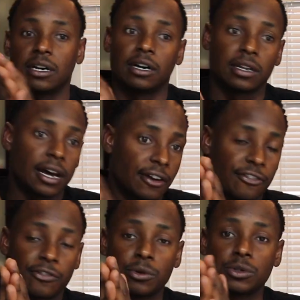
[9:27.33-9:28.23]
a lot of
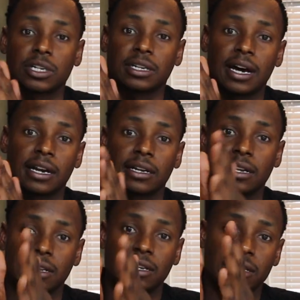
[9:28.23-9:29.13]
fruits, a lot of
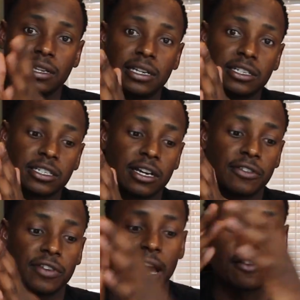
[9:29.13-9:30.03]
clean, lean
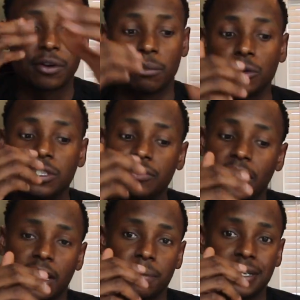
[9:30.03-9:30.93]
stuff, having a
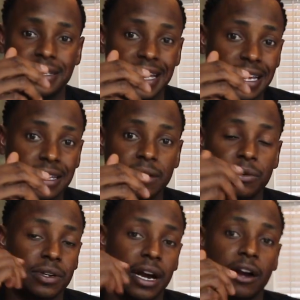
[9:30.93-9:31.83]
multivitamin daily
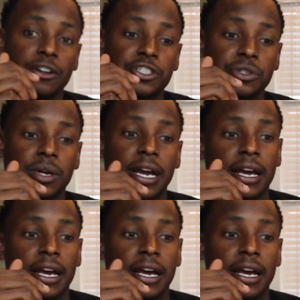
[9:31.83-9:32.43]
will not hurt you.